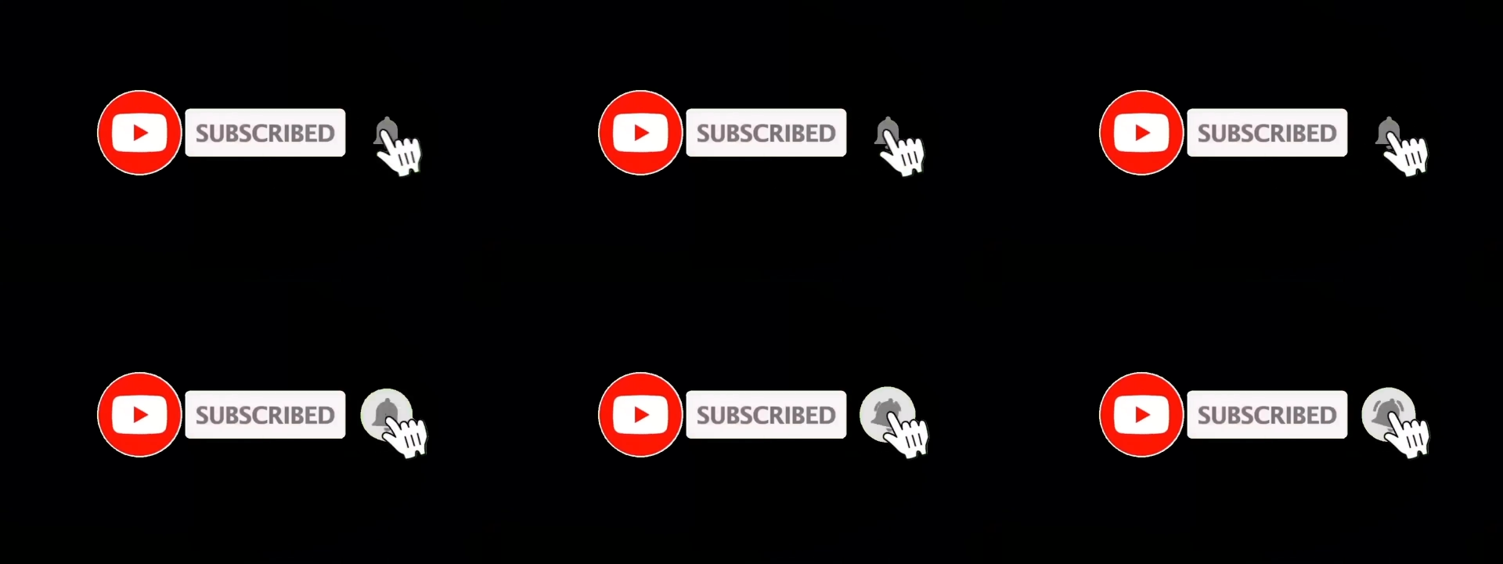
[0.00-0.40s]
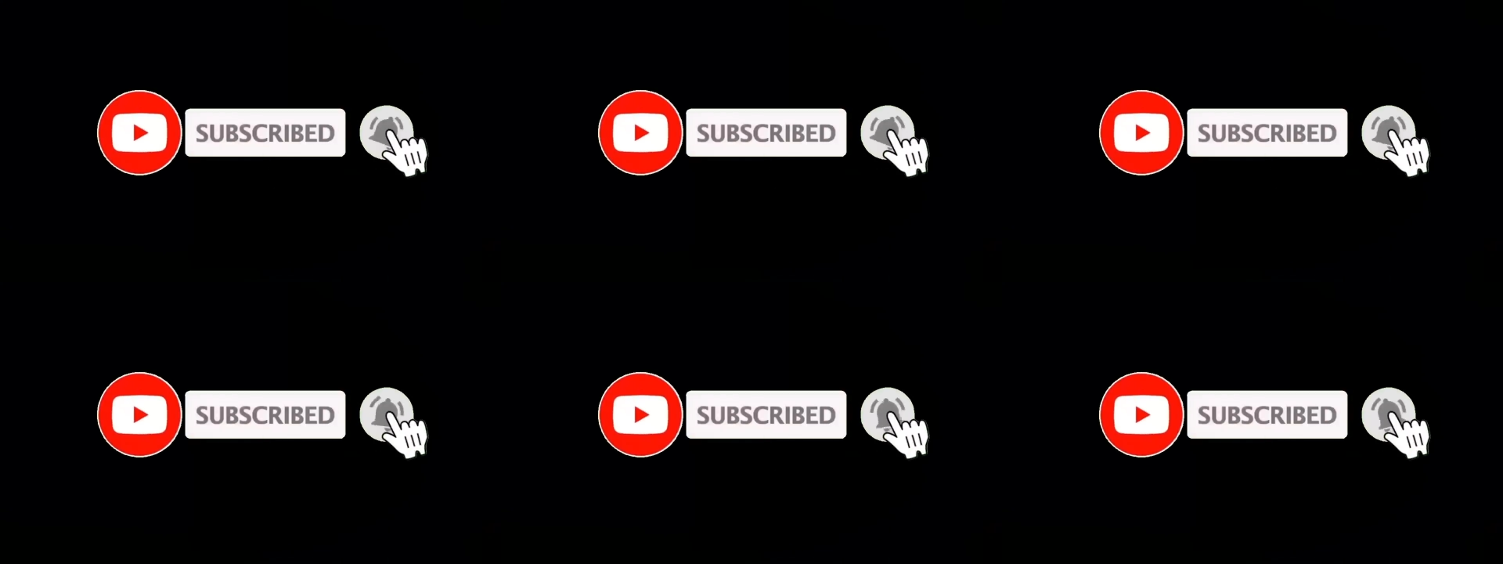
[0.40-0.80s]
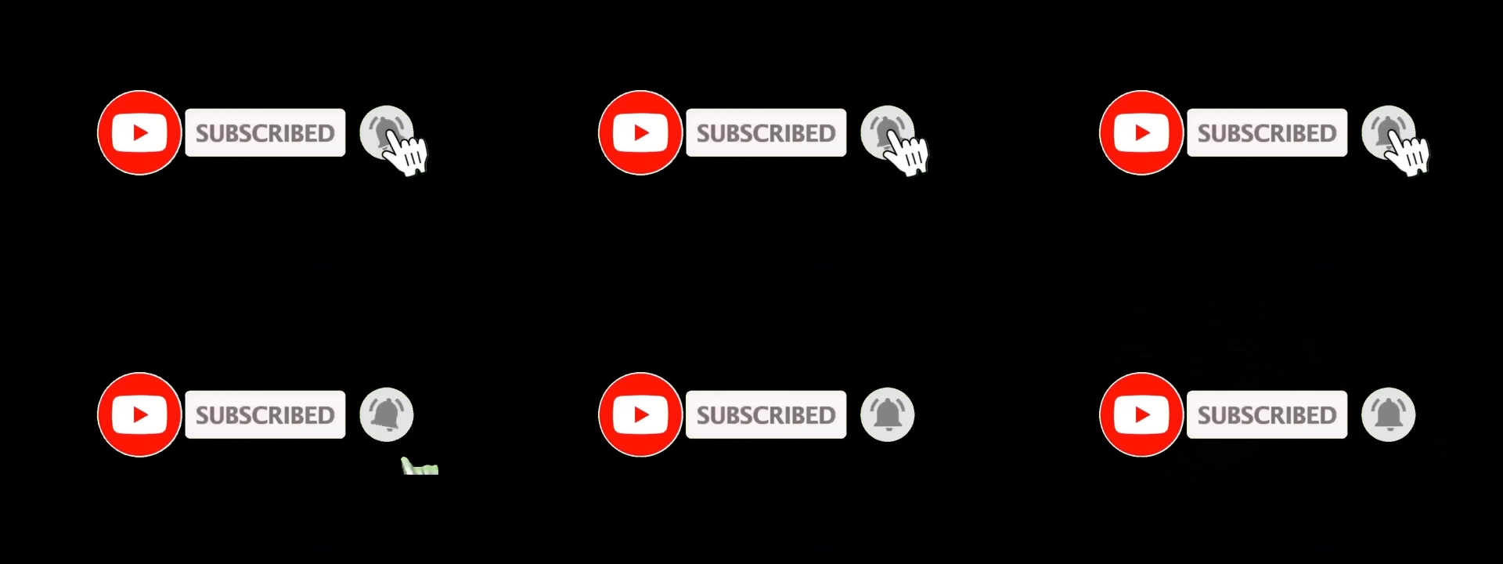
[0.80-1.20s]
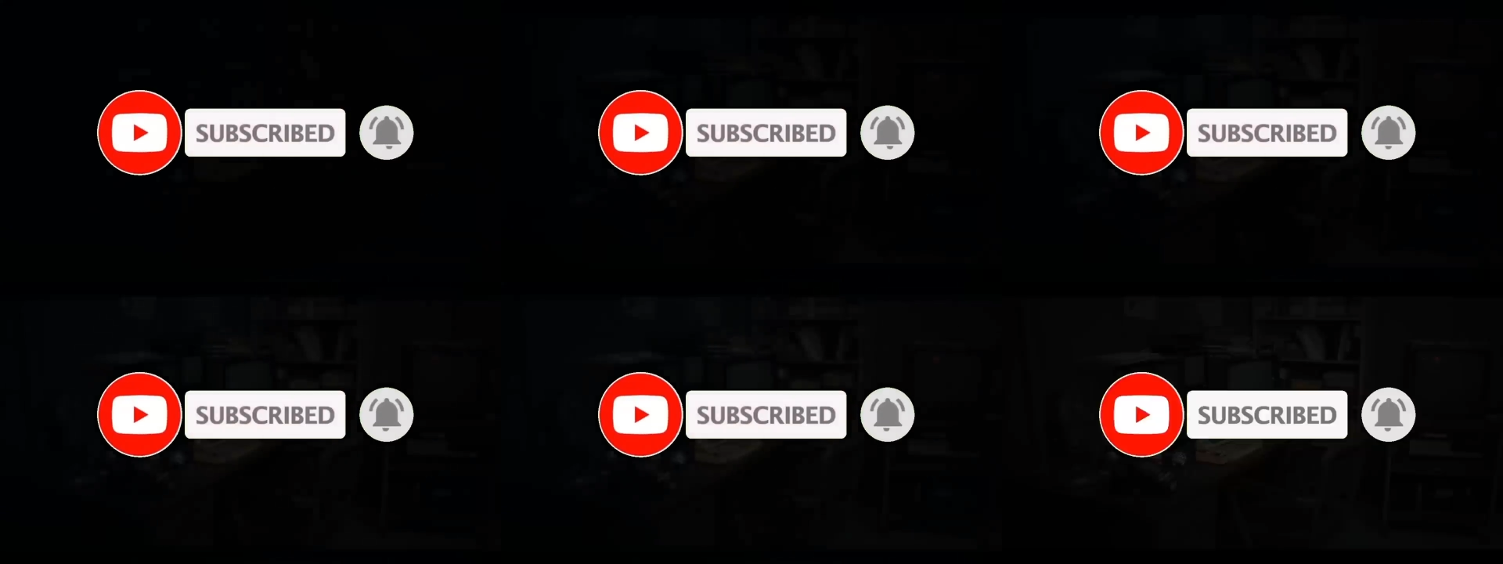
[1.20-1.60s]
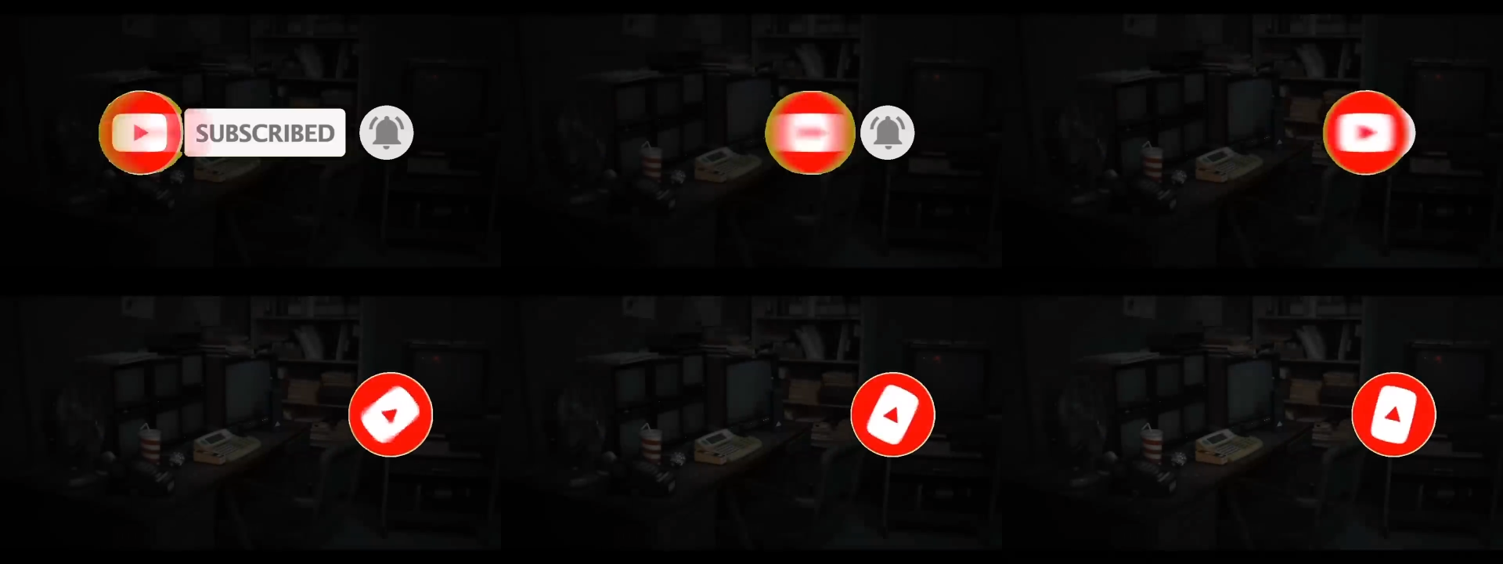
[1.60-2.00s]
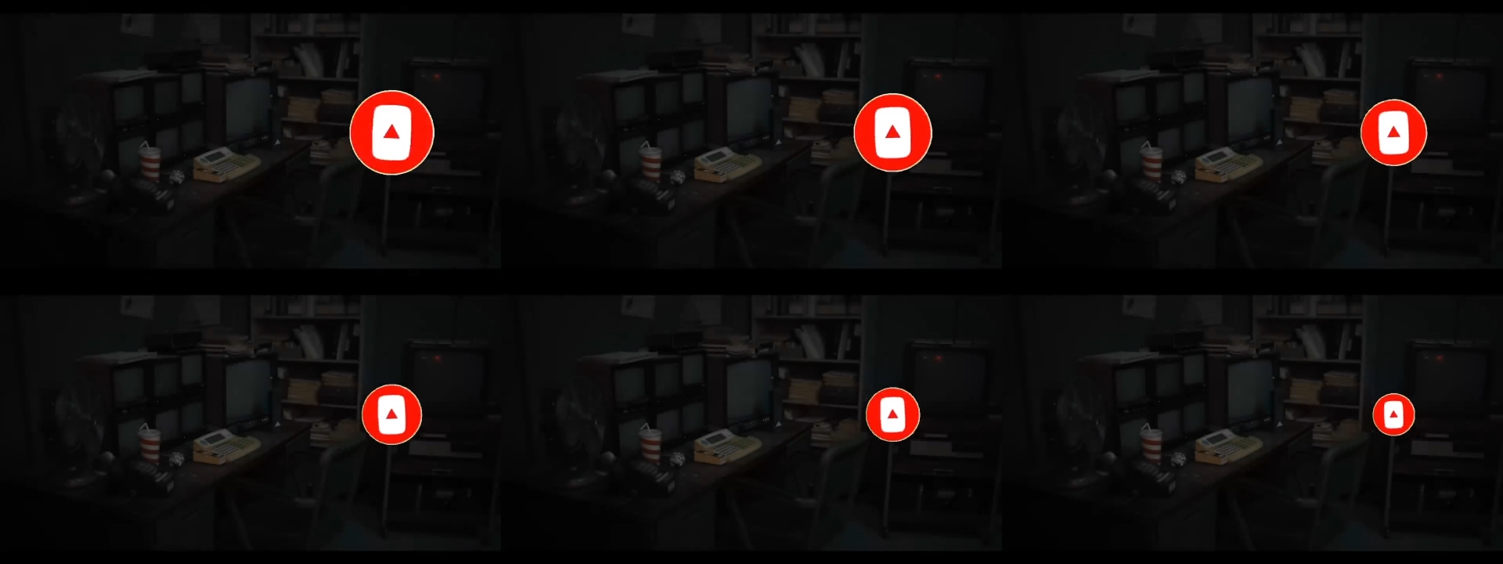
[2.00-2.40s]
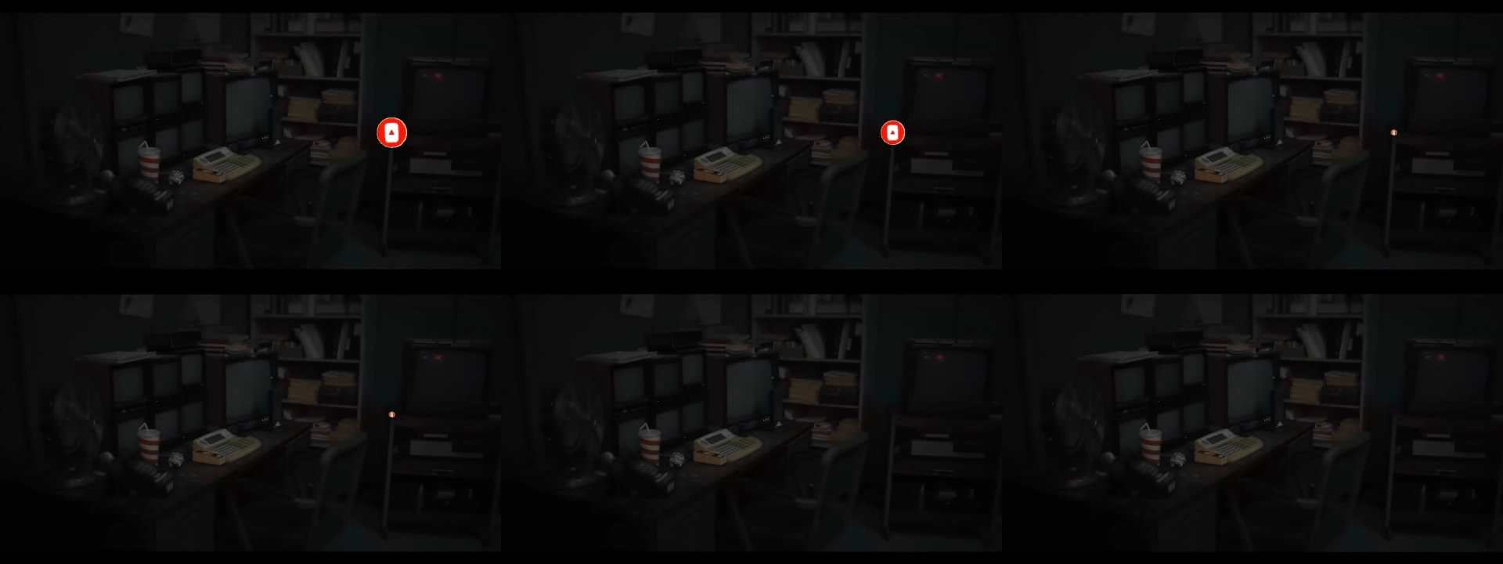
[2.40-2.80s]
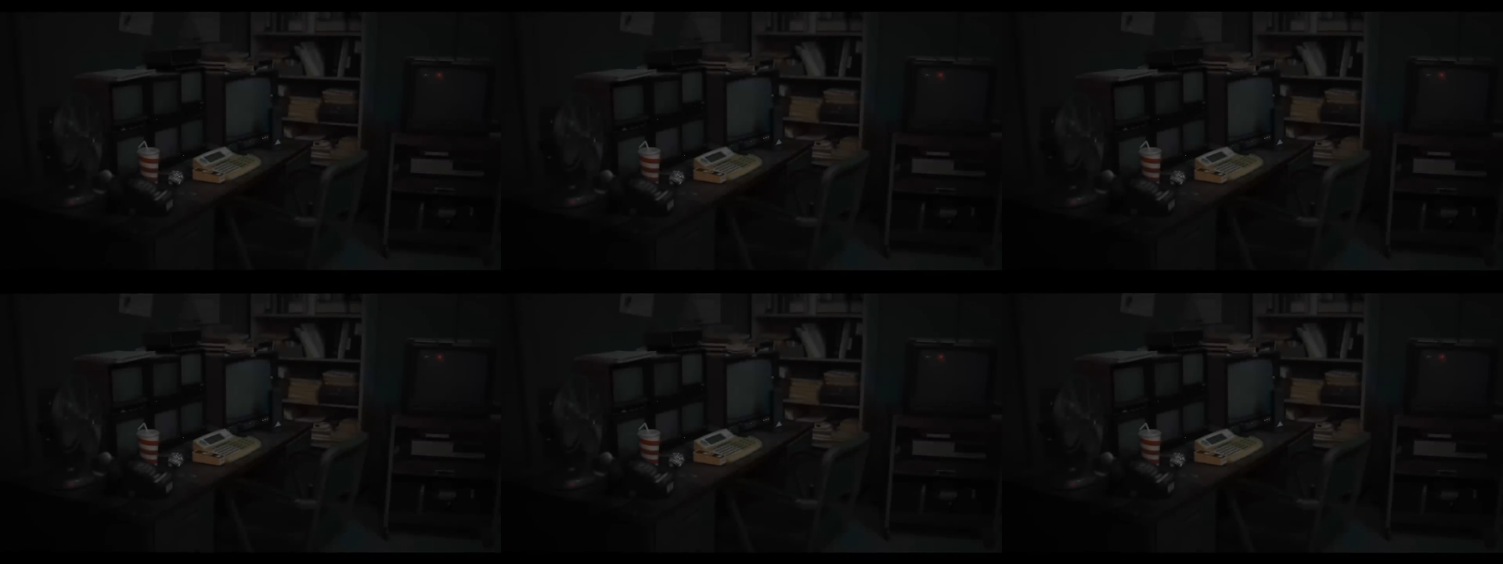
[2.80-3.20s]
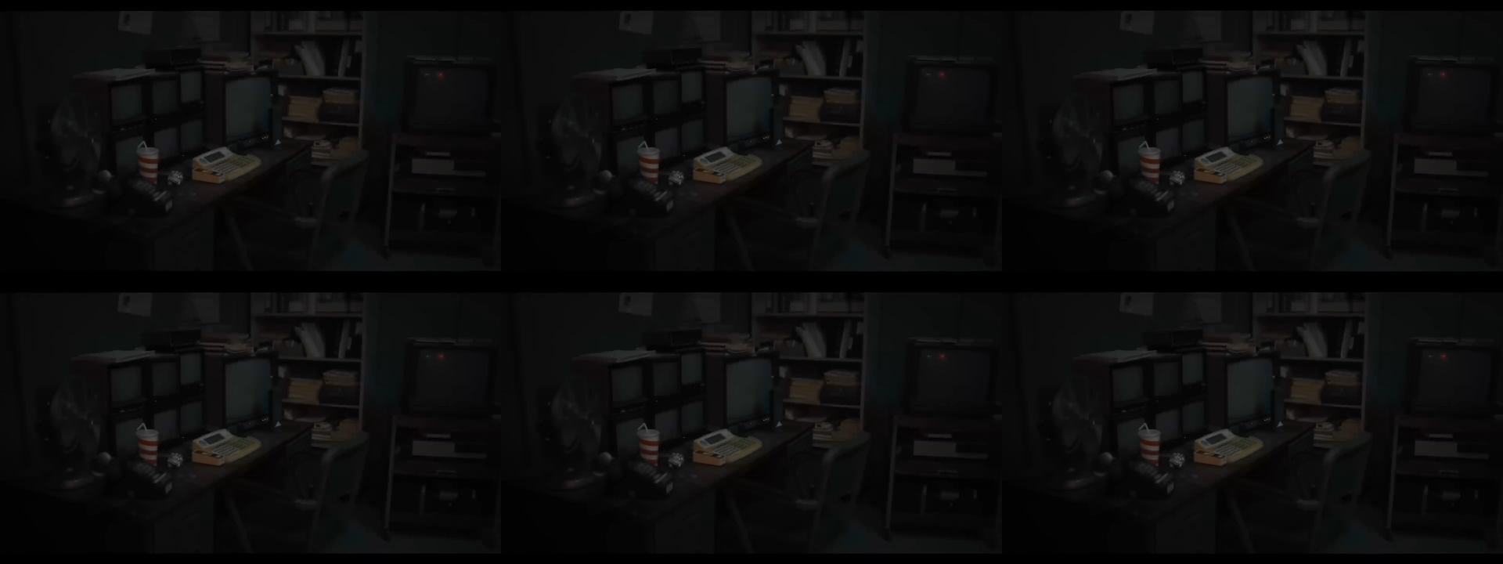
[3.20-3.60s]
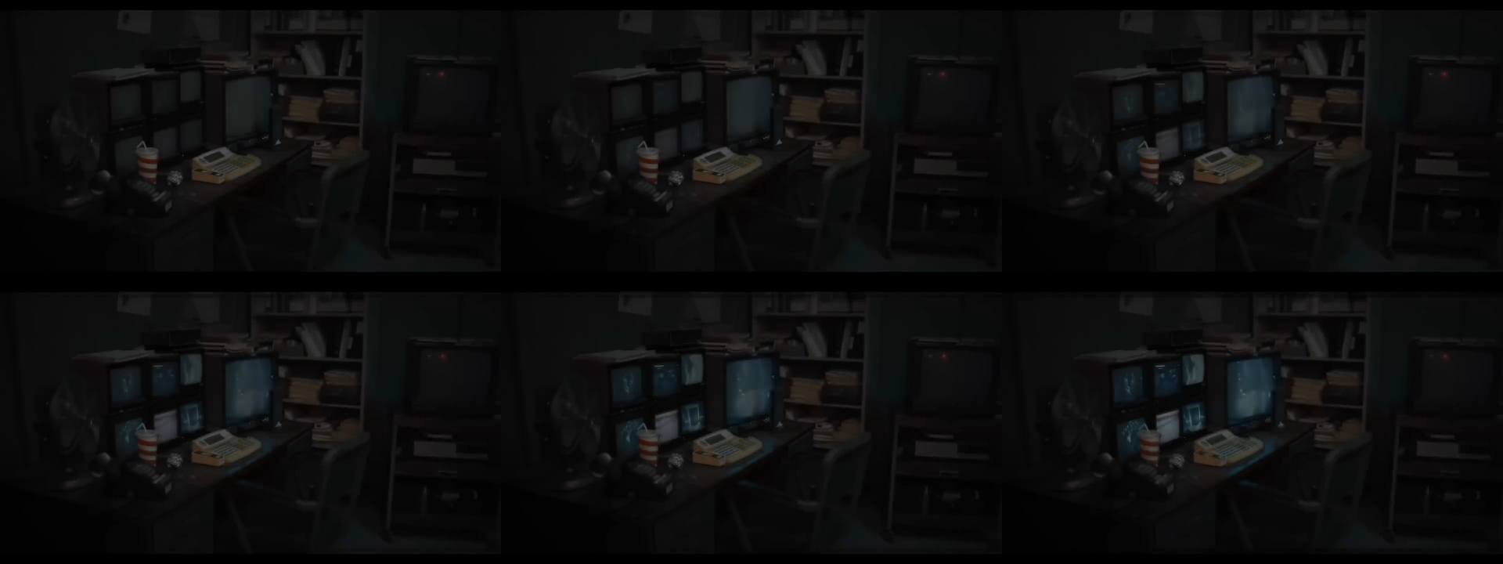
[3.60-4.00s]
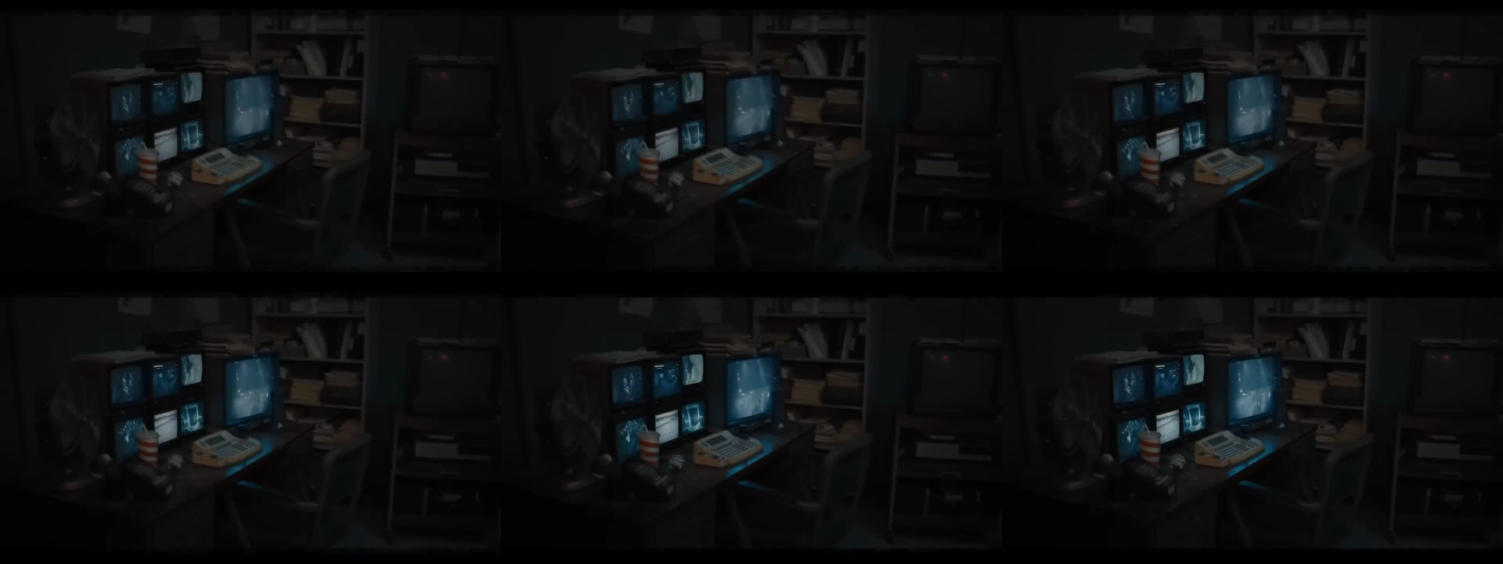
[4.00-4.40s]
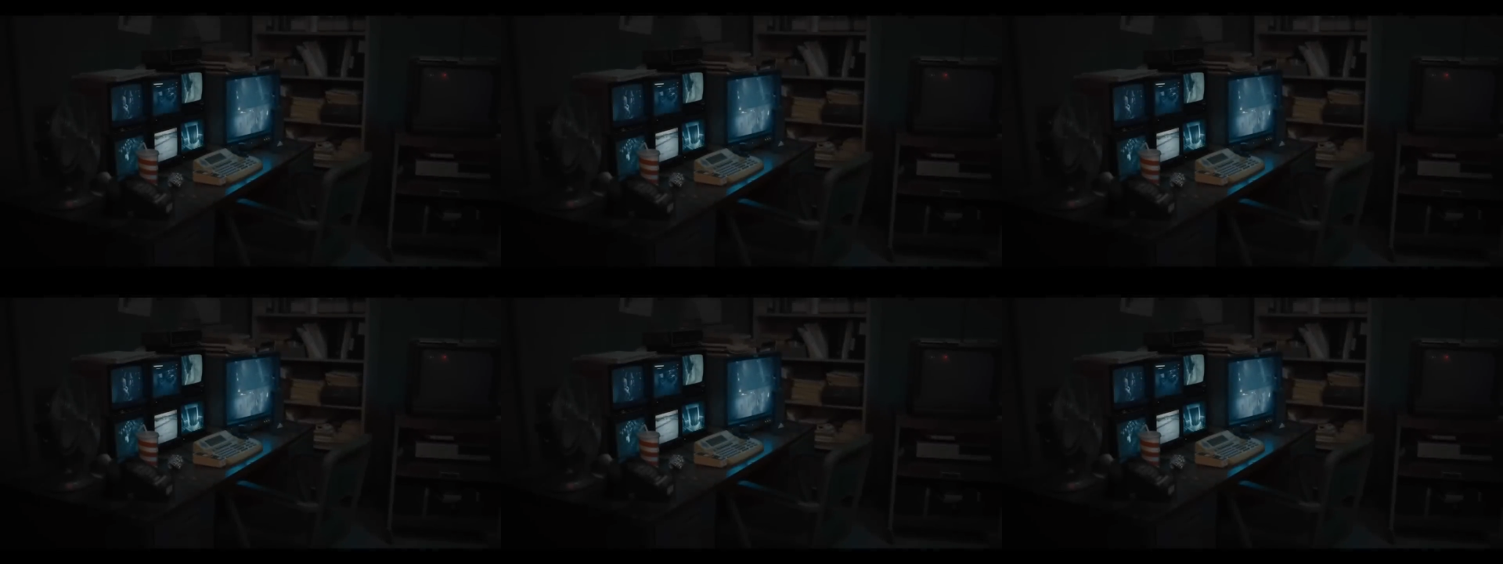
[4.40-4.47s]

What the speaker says: Nobody's mouth can be seen.